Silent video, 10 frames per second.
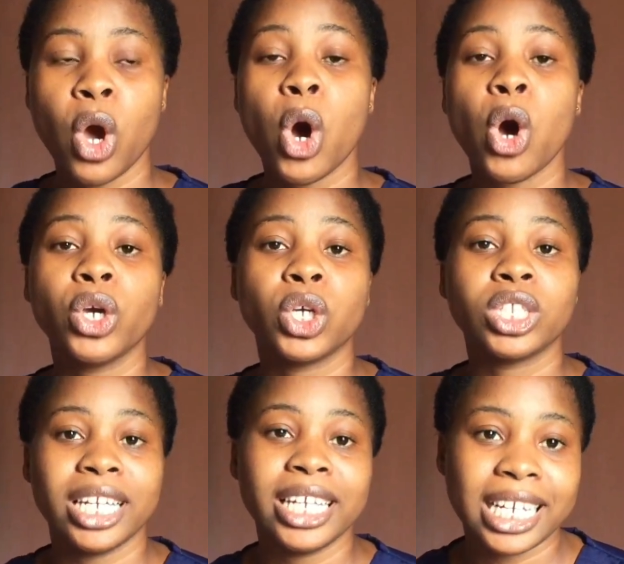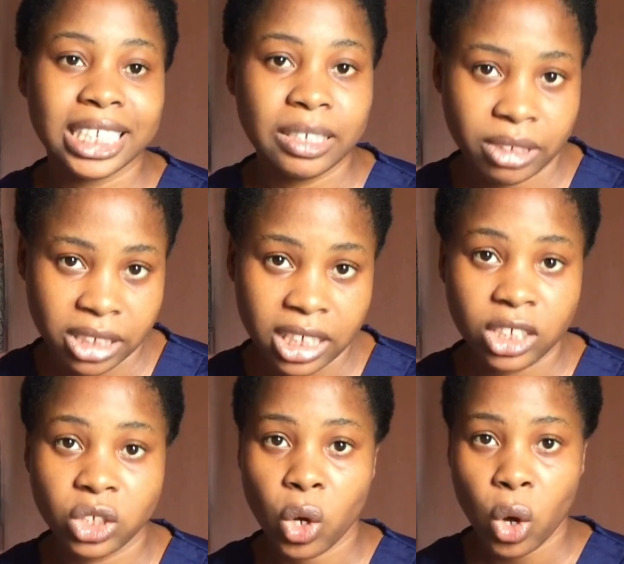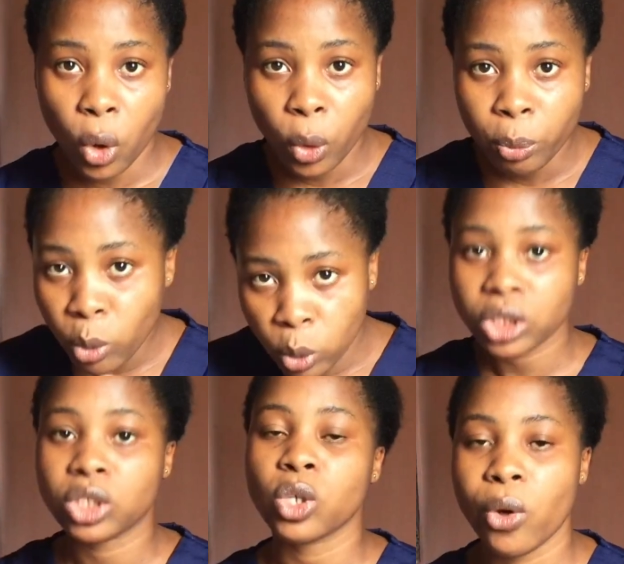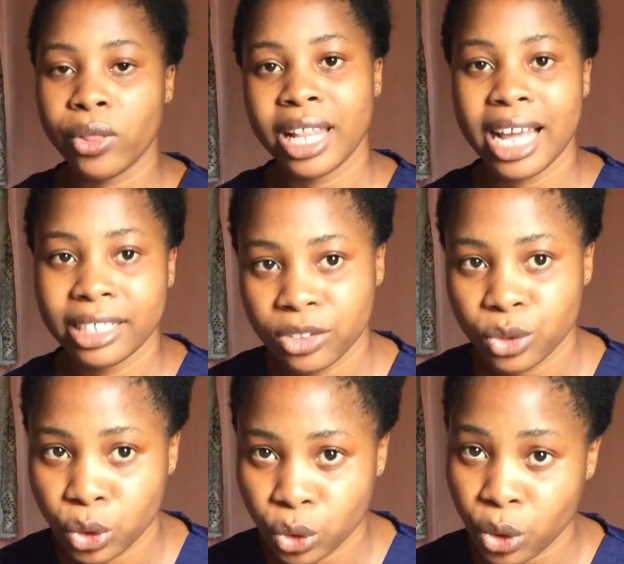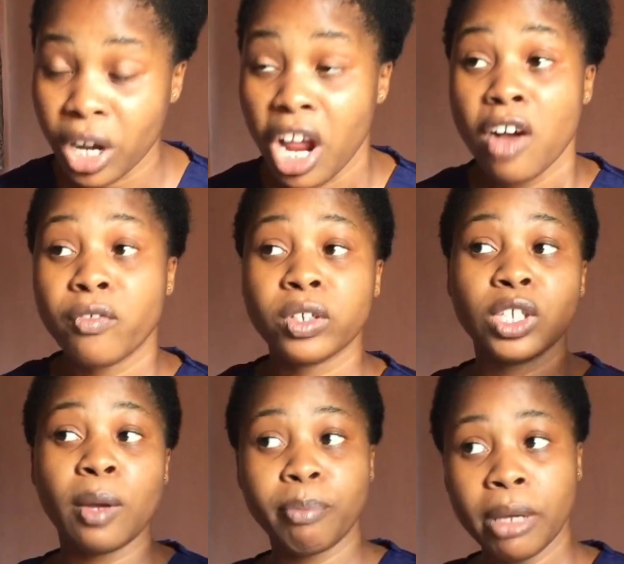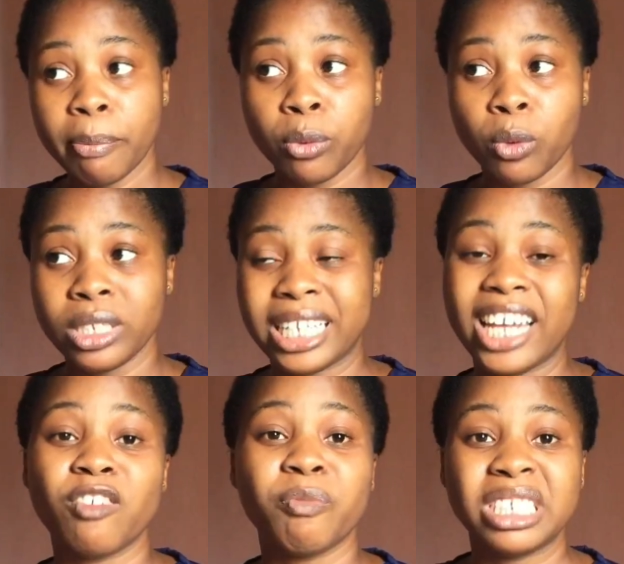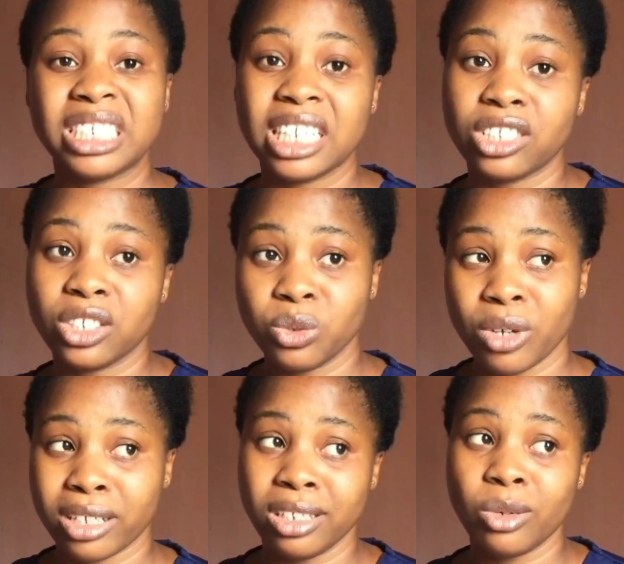all your daily activity is almost under the sun. For some people, the kind of business they do actually